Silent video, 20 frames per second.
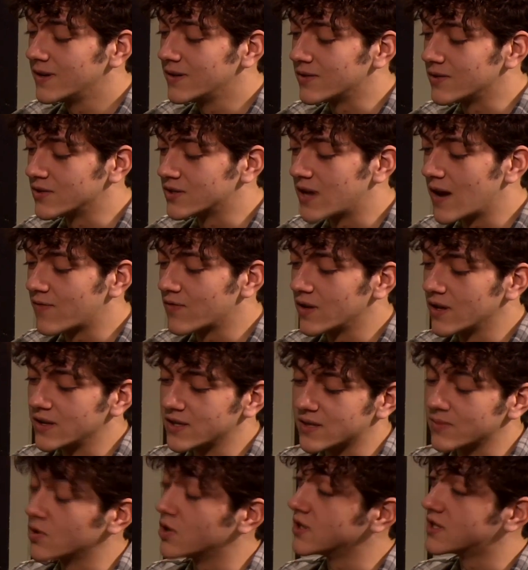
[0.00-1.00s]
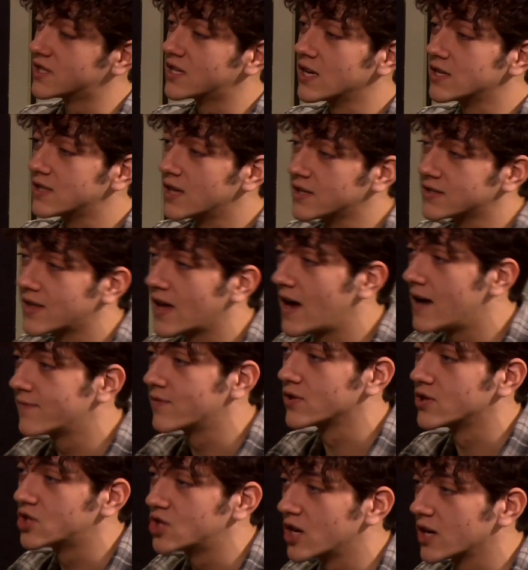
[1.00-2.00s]
There's definitely some good seasonings they have
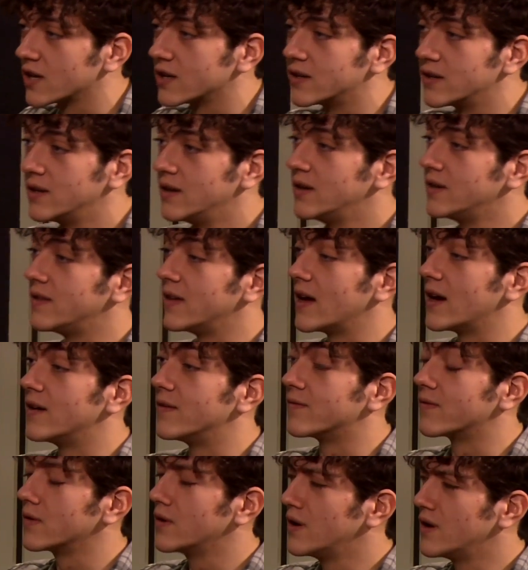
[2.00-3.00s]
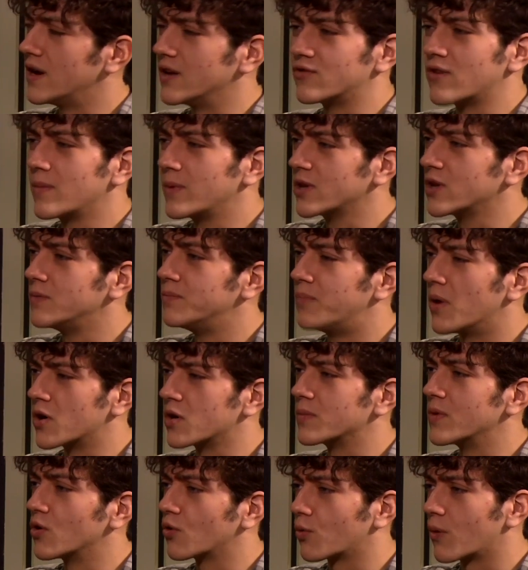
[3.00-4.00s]
for the chicken. They have incredibly good
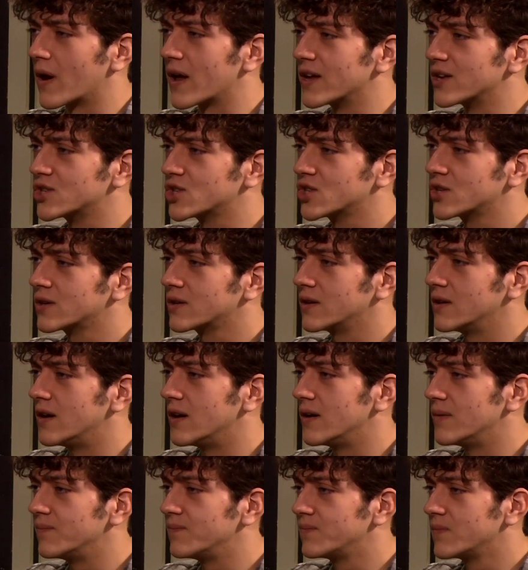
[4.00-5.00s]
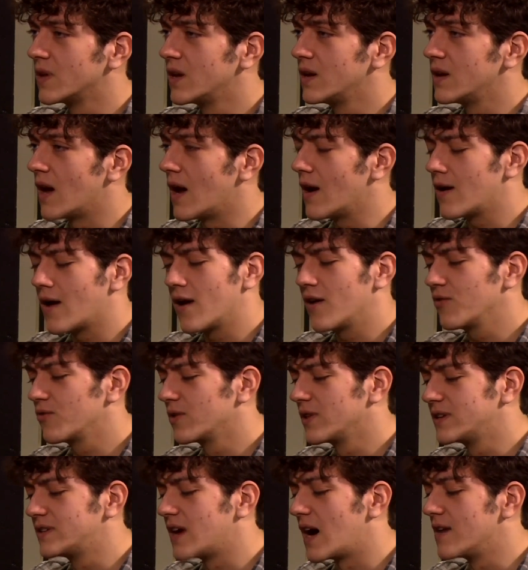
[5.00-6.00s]
buttermilk ranch. I don't
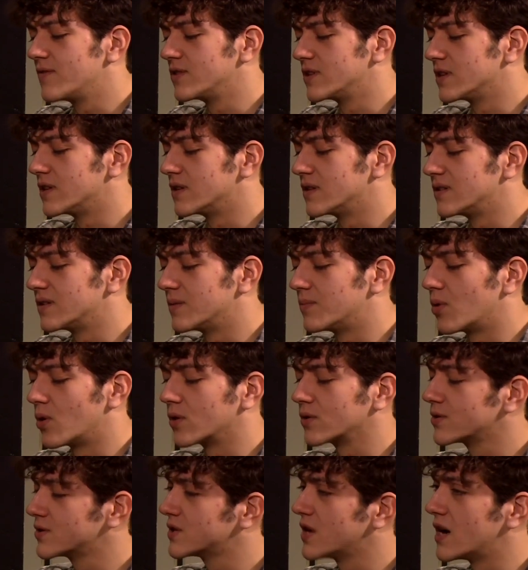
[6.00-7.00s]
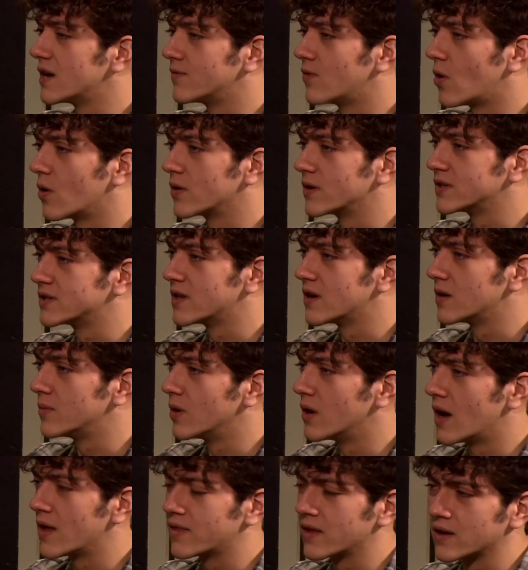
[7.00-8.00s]
really dive into the burger side of Hardee's there,
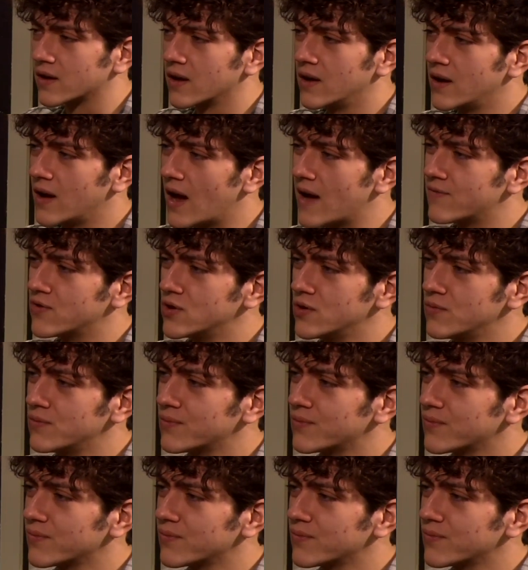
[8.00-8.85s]
but I think, have you?